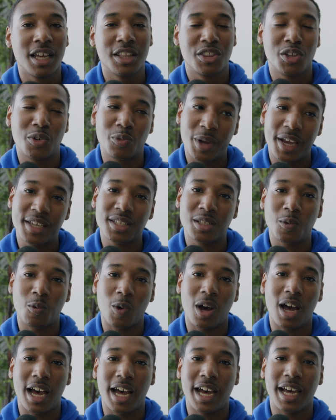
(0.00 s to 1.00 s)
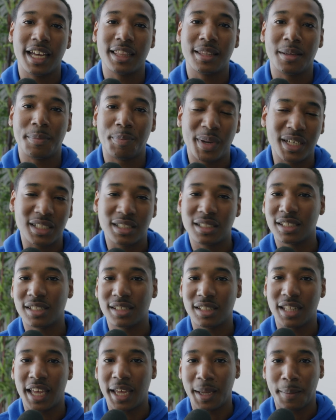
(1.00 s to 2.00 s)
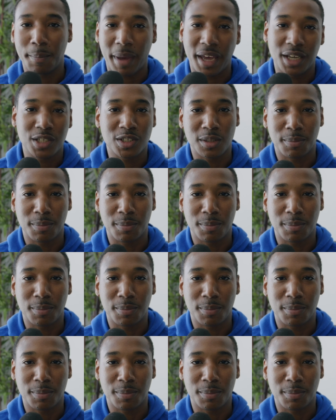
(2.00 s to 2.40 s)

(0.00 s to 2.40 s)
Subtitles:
The reason why the business thing makes